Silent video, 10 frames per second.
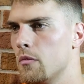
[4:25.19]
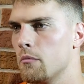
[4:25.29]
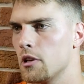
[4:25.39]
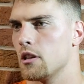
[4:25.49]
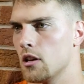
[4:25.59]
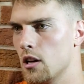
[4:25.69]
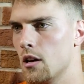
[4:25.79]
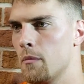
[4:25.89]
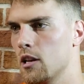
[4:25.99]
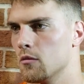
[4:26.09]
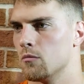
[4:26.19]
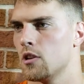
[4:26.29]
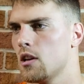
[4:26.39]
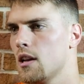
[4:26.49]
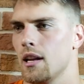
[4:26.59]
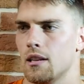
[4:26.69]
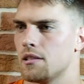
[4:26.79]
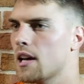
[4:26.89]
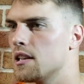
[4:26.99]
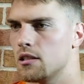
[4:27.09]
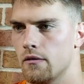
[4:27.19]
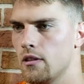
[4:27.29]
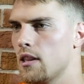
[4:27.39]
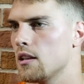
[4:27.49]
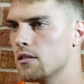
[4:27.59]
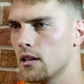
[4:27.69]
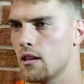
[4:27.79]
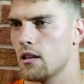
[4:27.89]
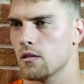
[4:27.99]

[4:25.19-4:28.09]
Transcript: I mean, make them indecisive and things like that.